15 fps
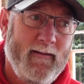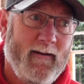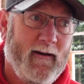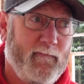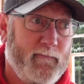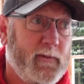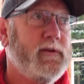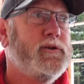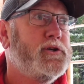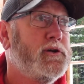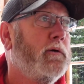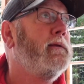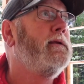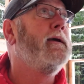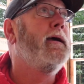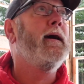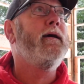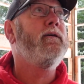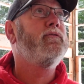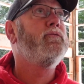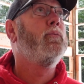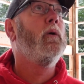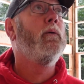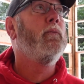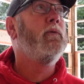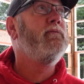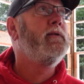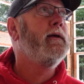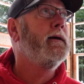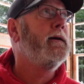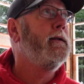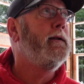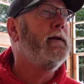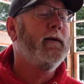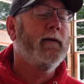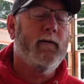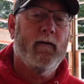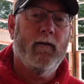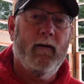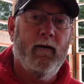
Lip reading: I've been showing you guys what we've done in here.